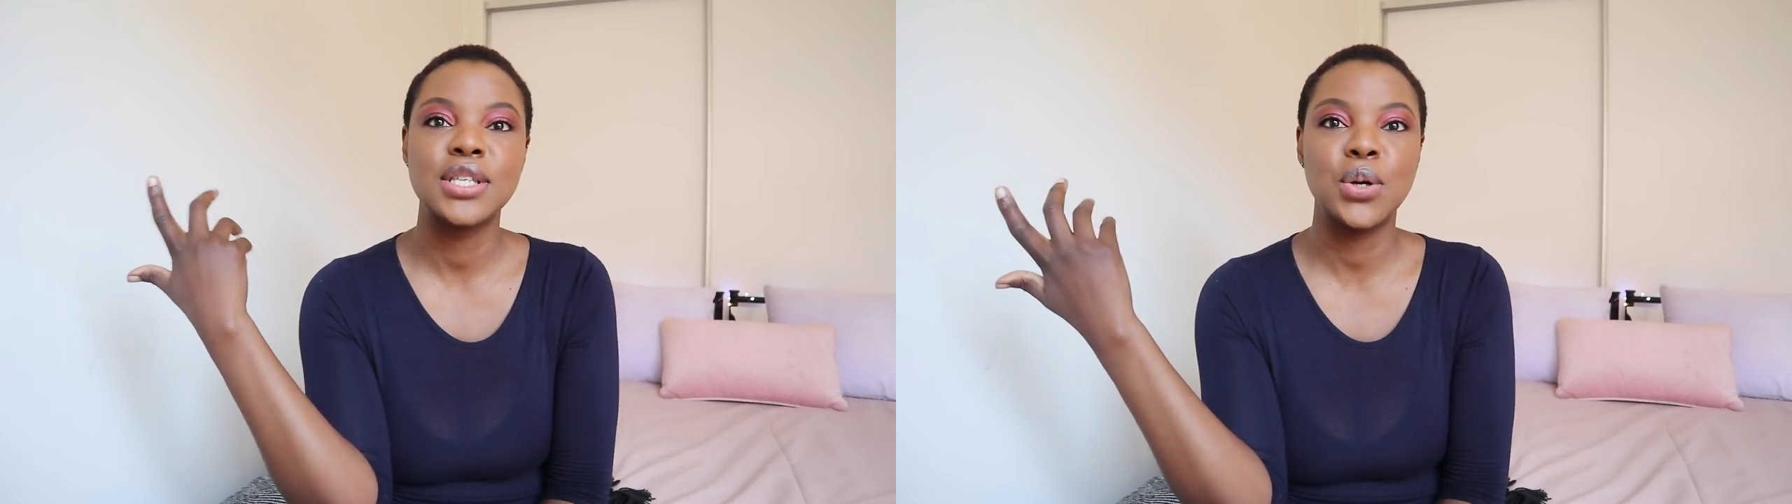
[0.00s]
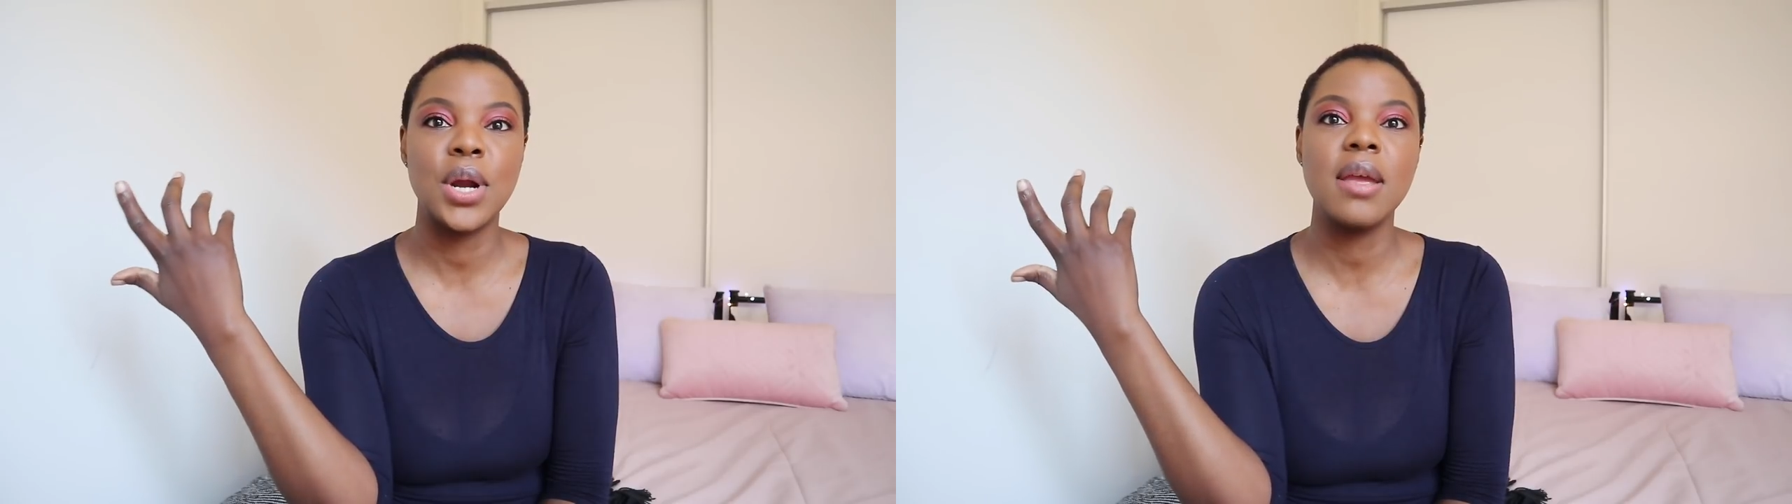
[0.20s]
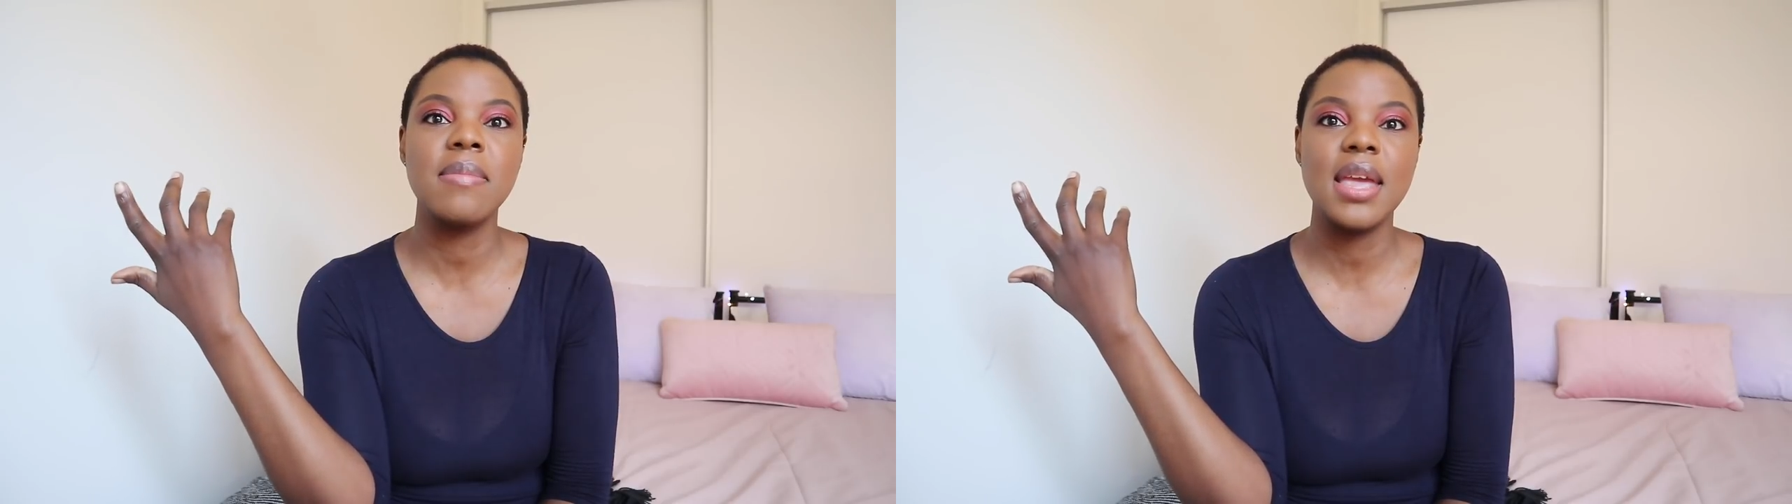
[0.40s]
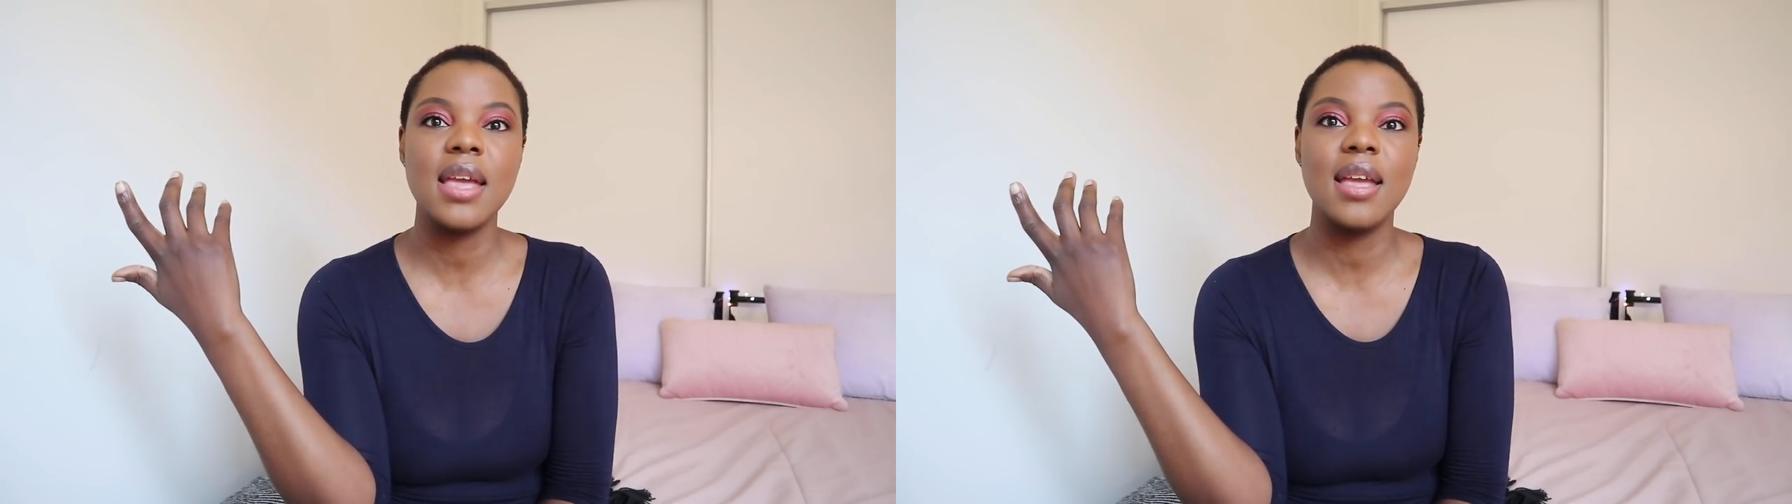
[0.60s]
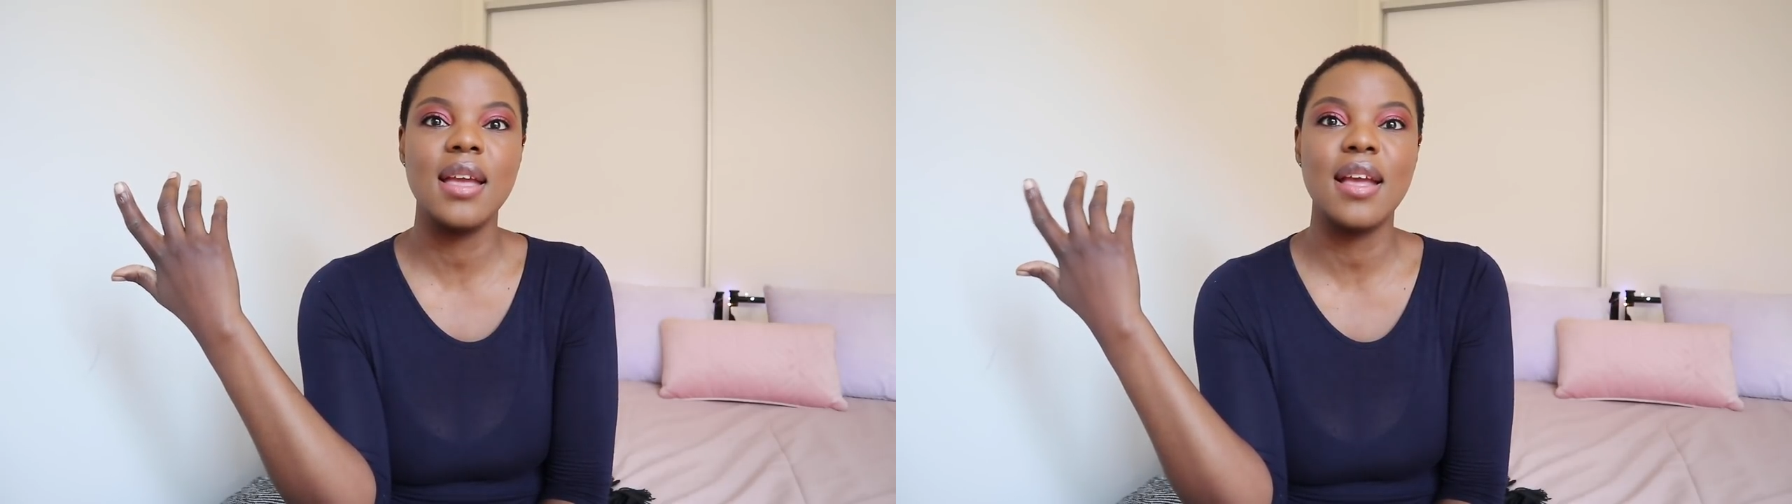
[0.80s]

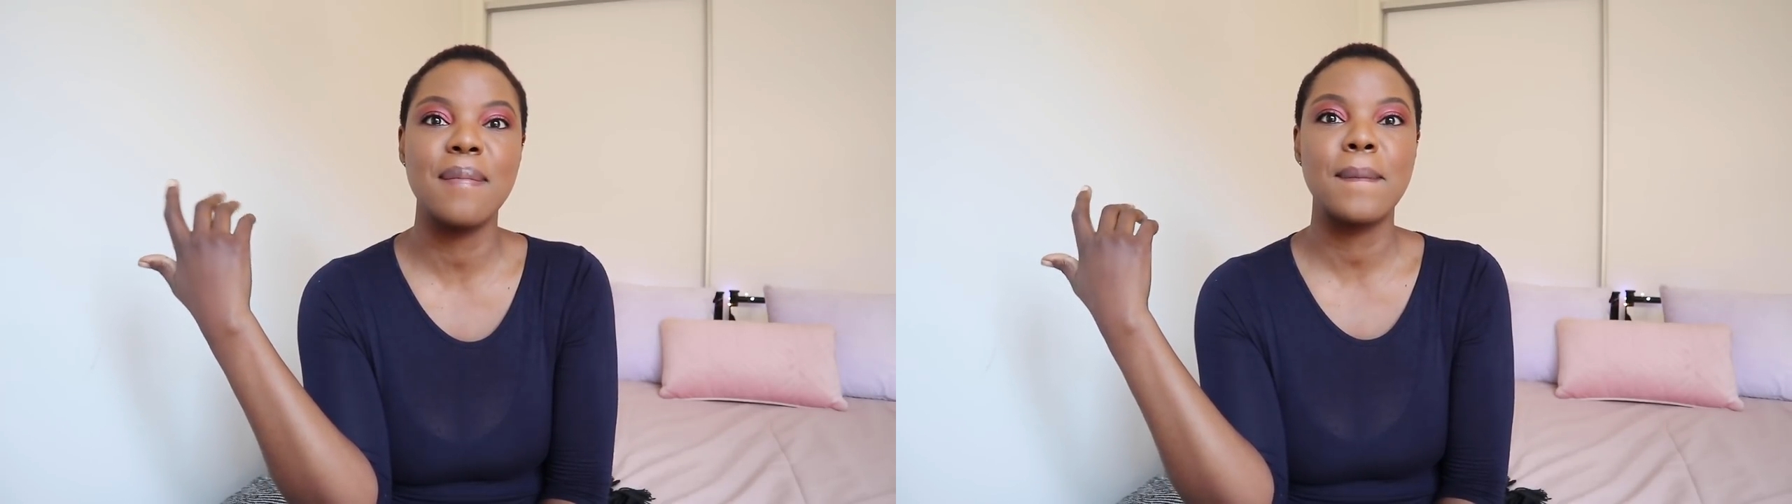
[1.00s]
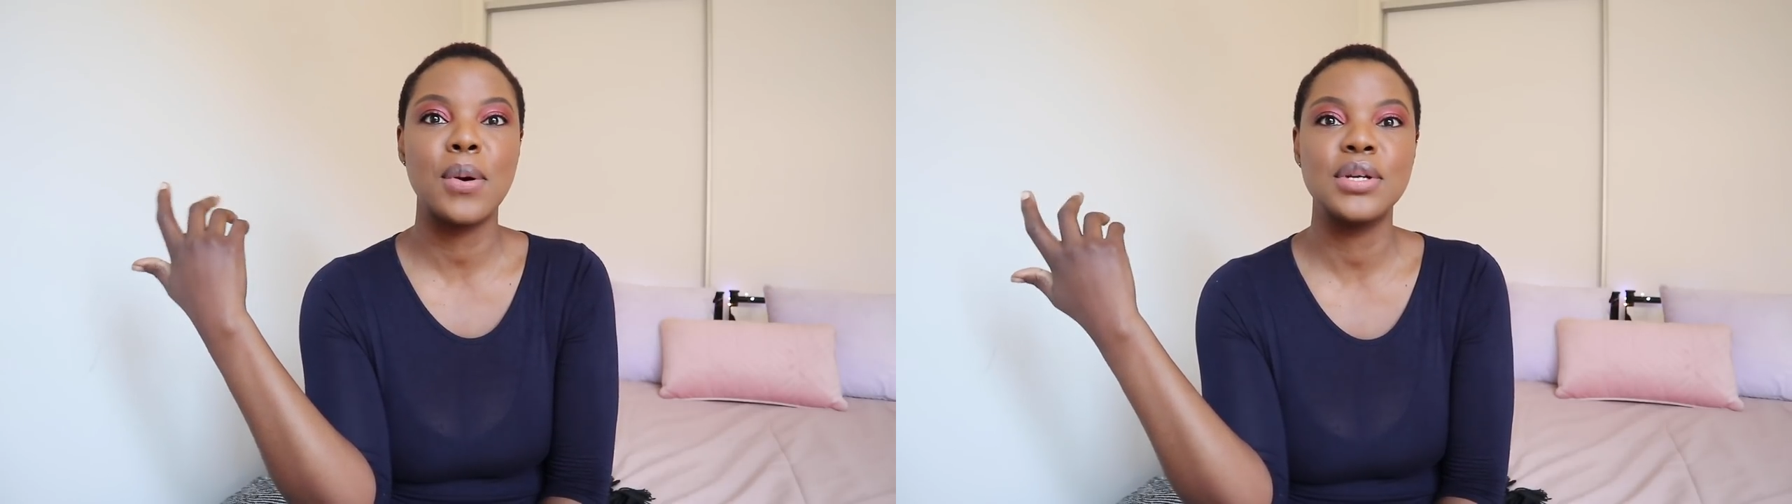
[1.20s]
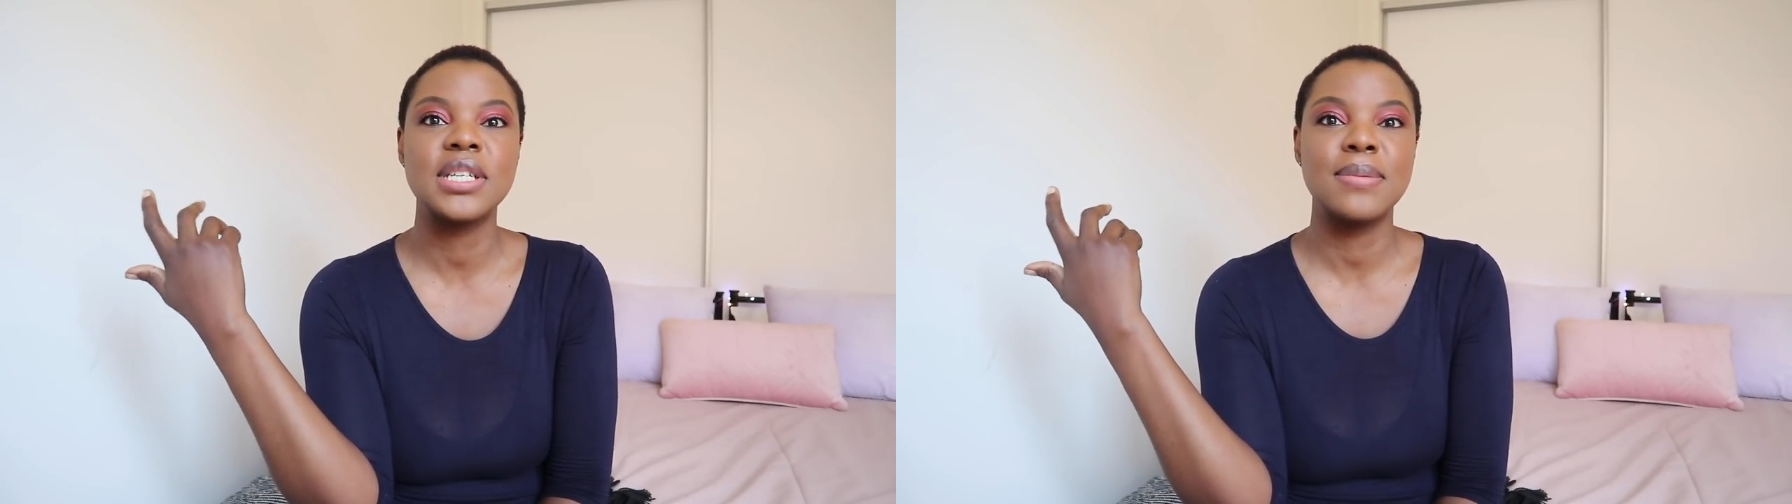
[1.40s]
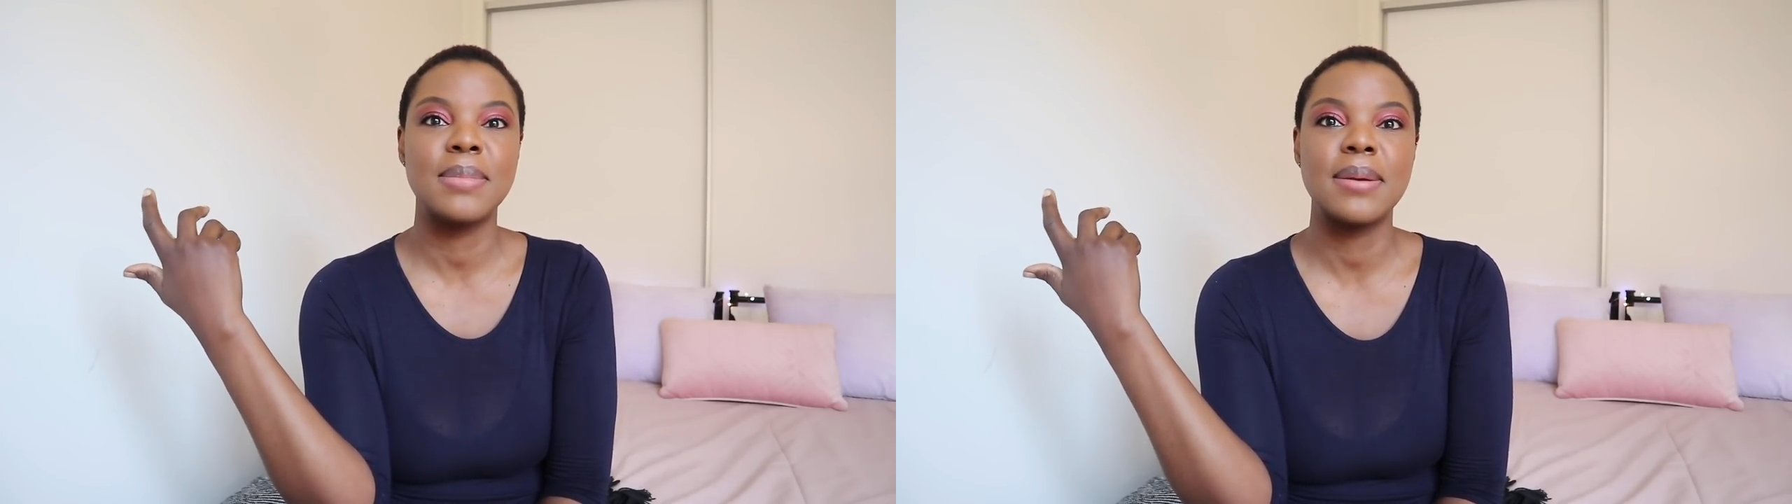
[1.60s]
screaming and pushing